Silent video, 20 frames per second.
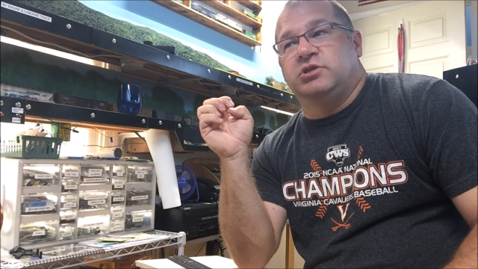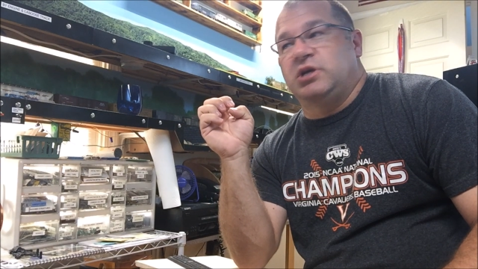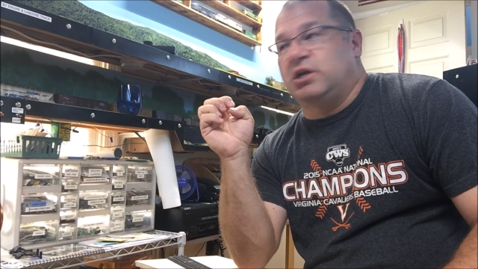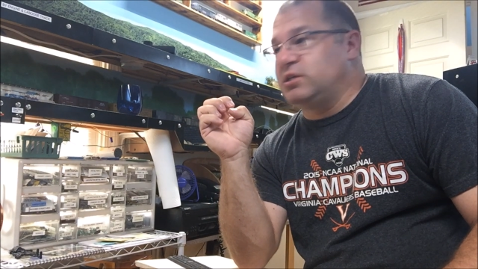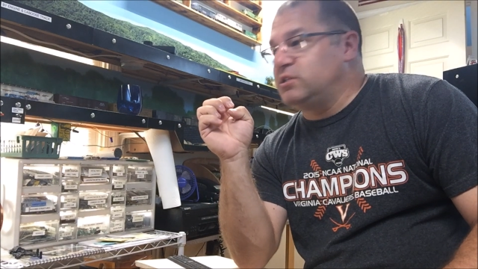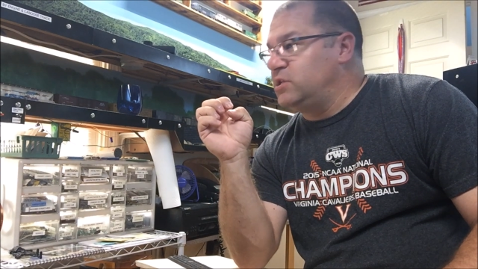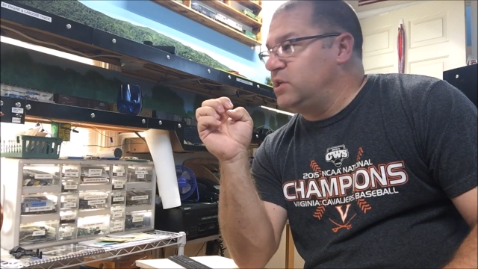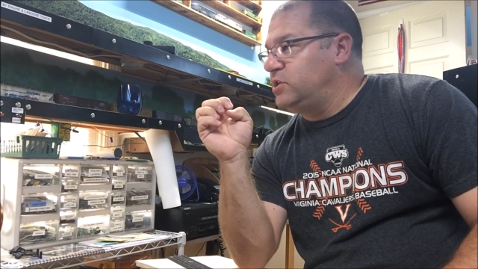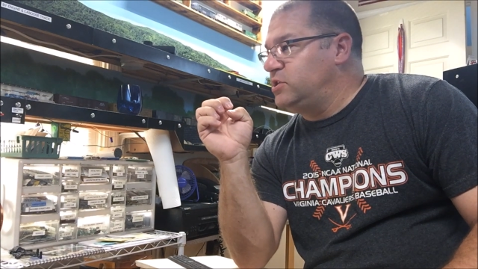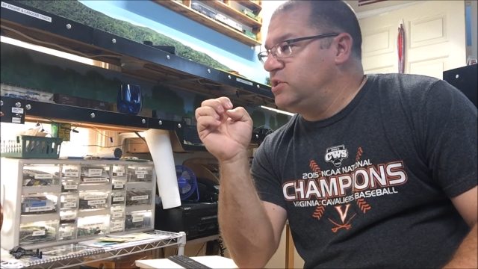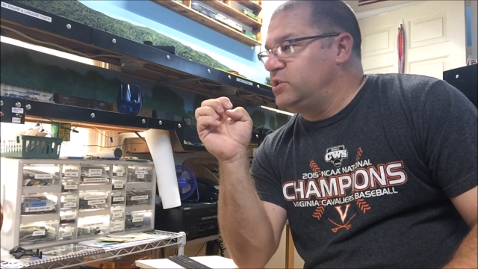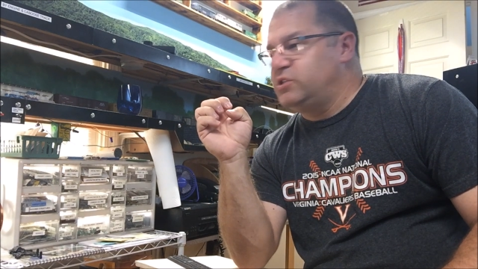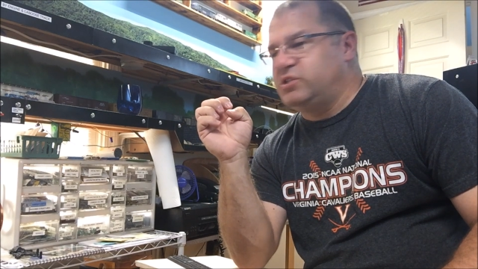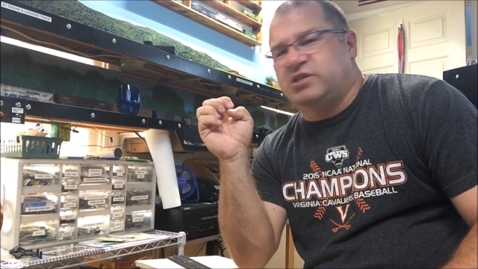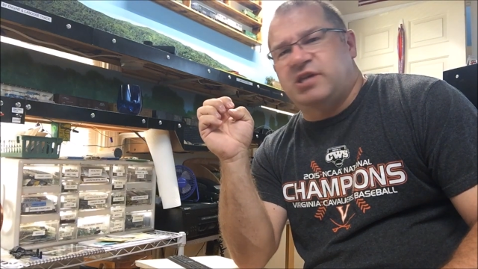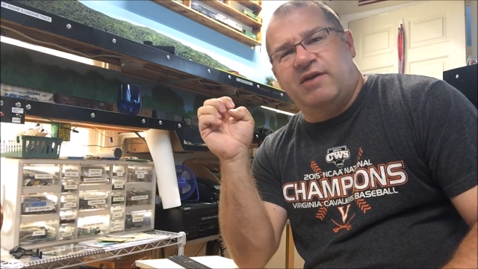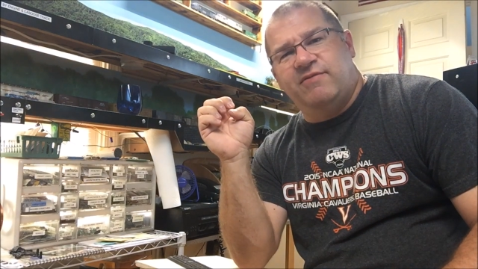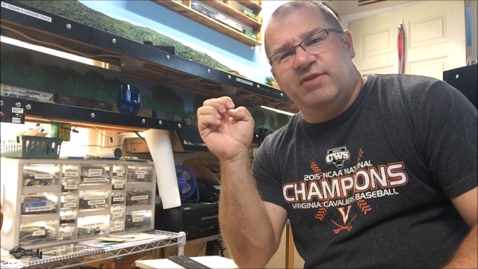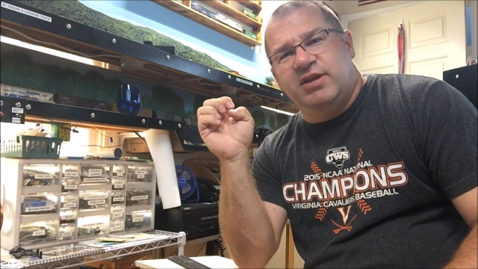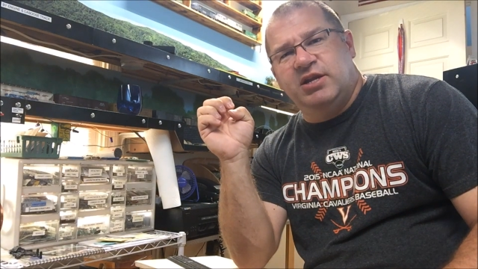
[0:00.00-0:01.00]
6 inches,
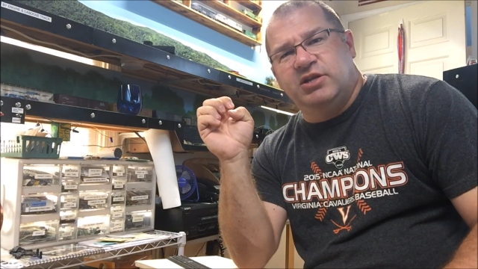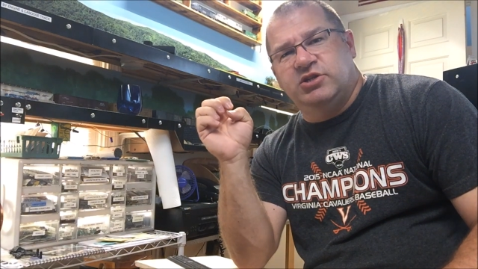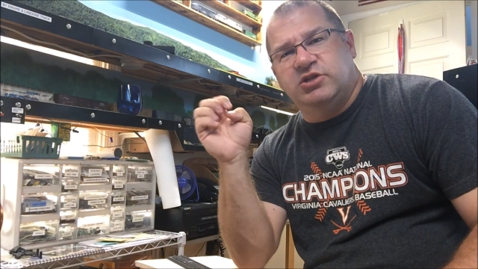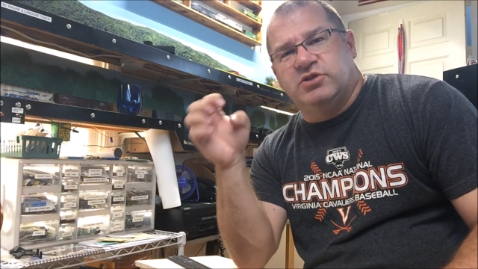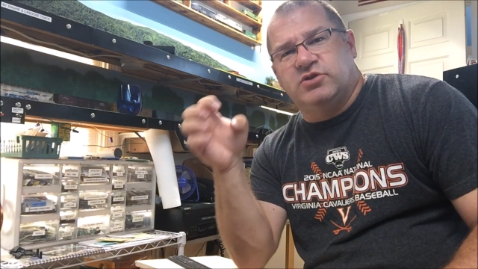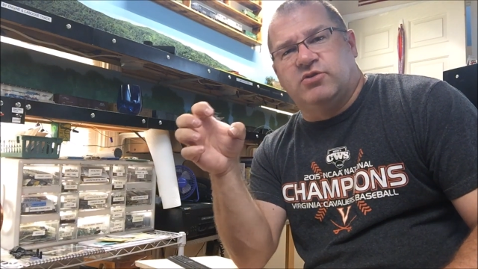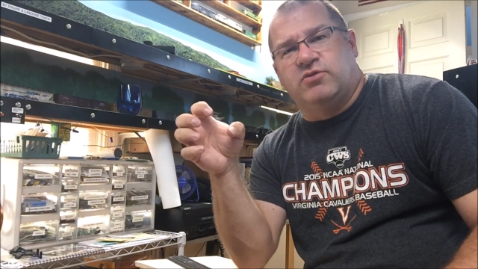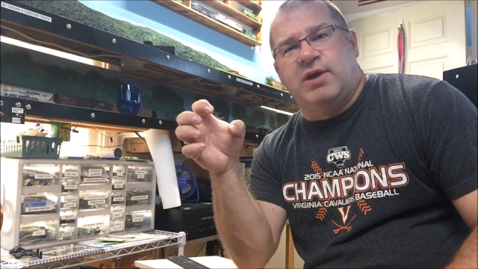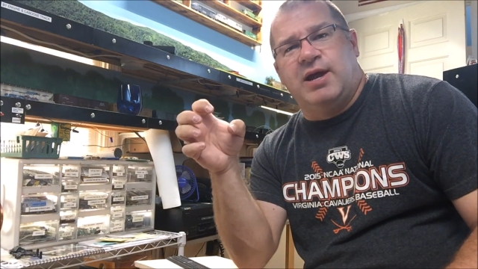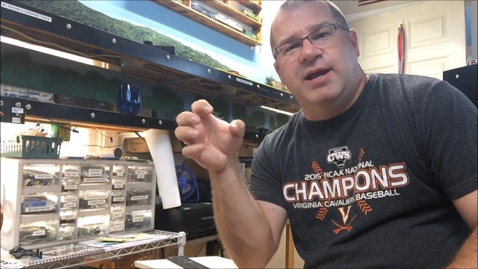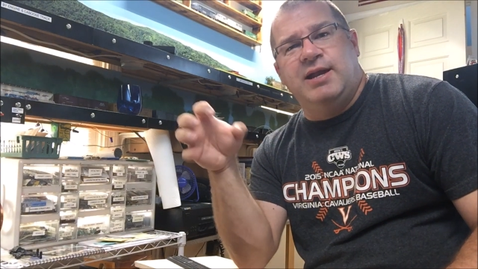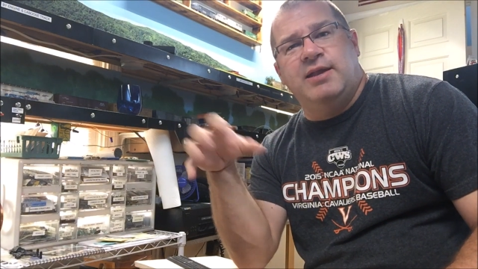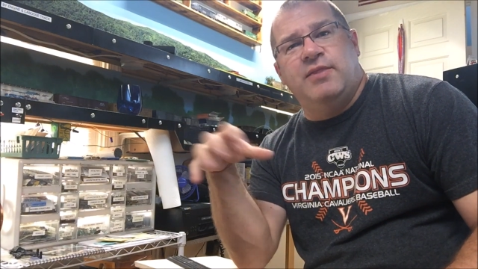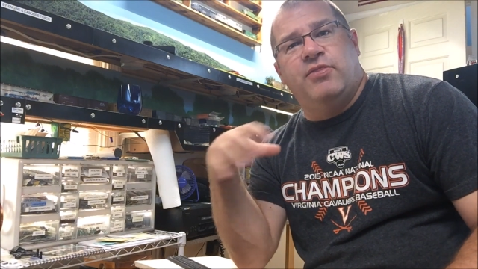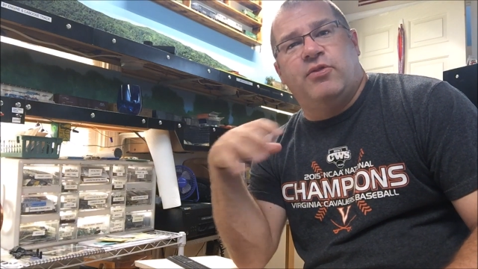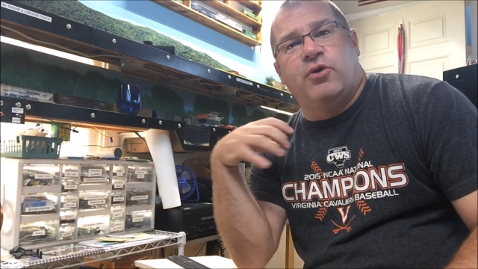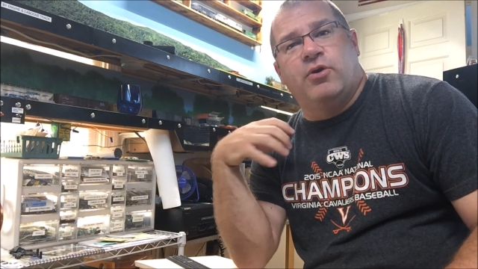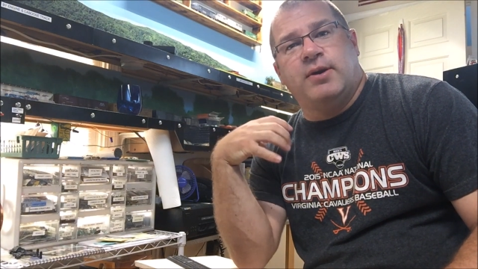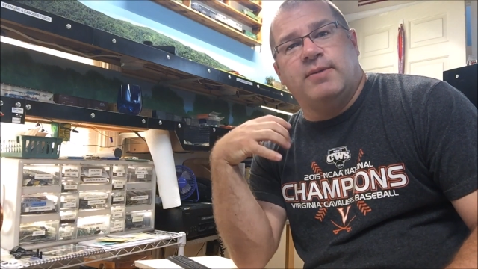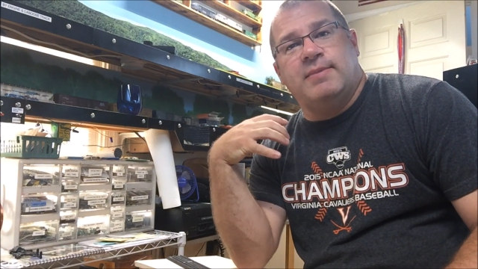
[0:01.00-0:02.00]
7 inches of rain in
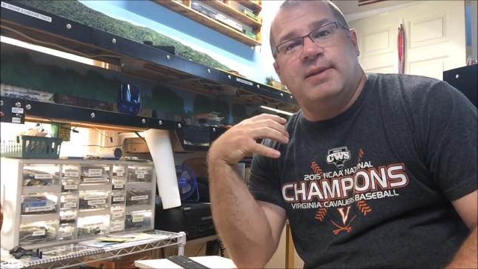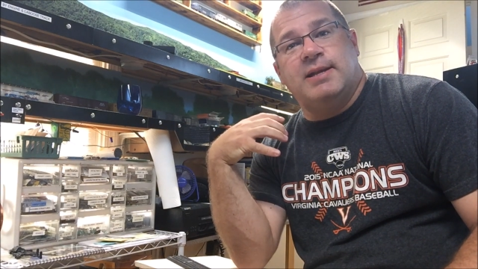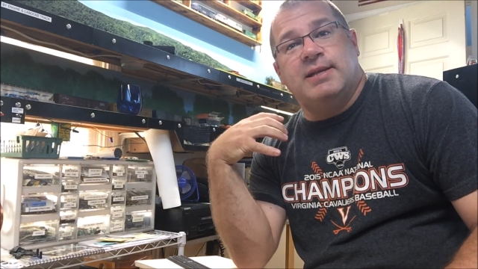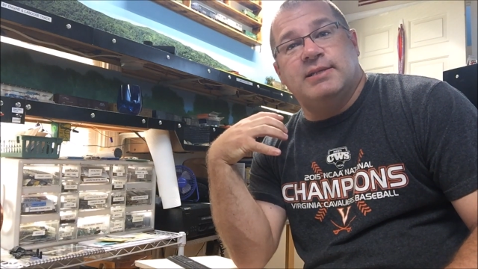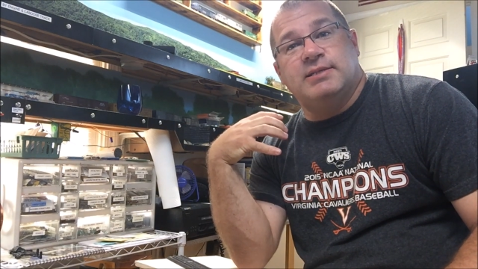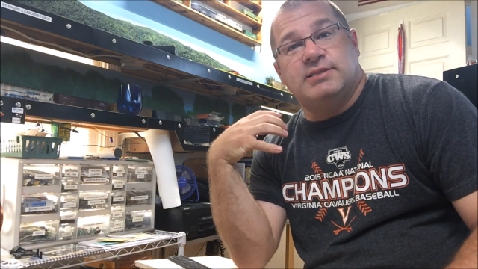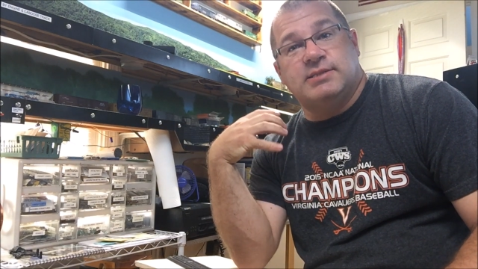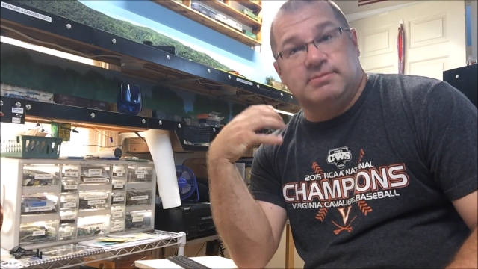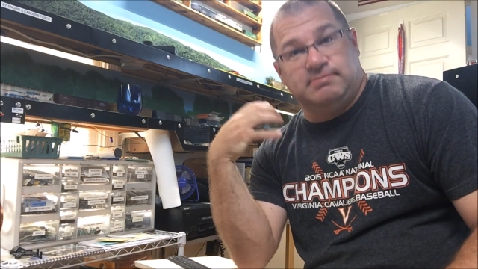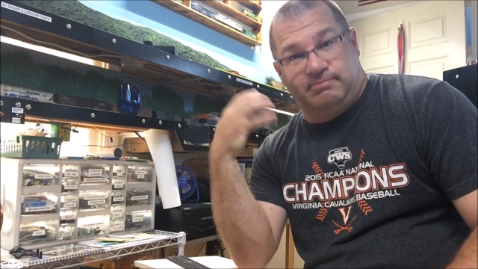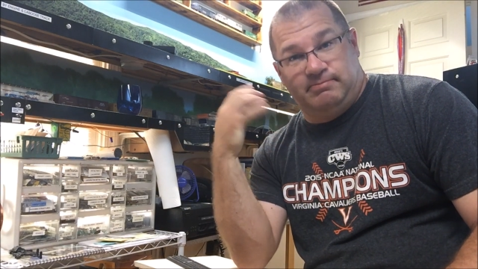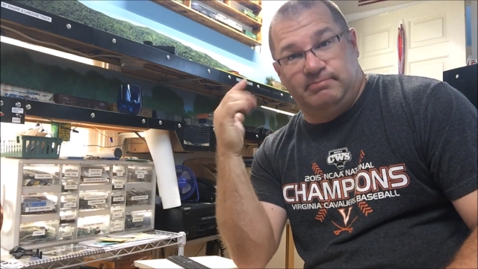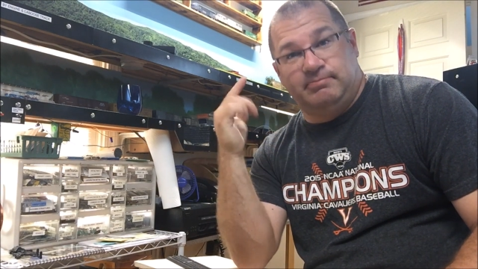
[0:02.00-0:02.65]
30 minutes.